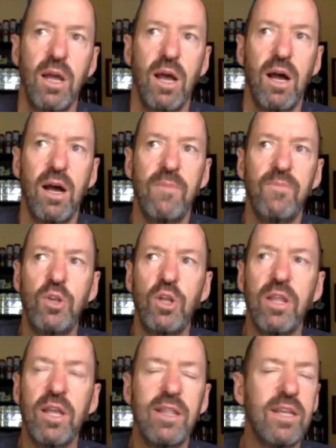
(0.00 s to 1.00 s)
um, you know,
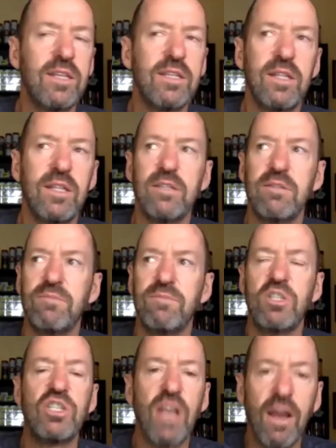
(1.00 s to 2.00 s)
there's there's
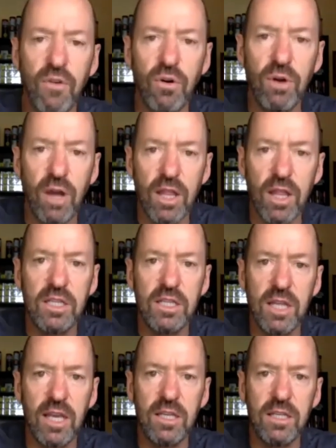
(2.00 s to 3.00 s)
several of these
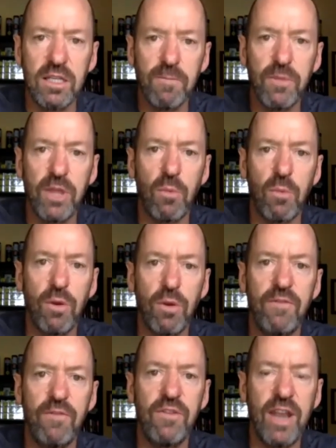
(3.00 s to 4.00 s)
things that we've
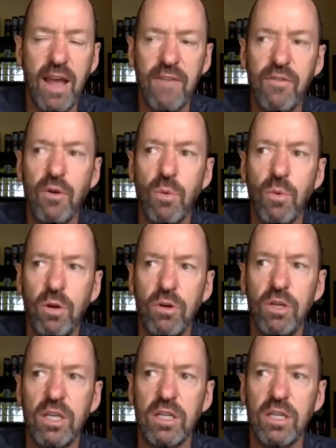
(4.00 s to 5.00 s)
never really
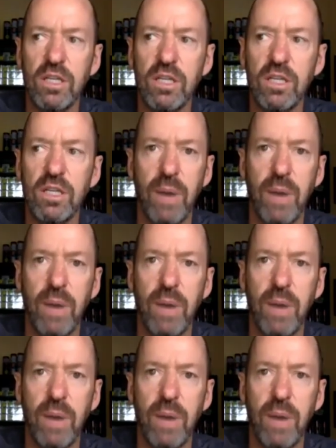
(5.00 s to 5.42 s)
considered.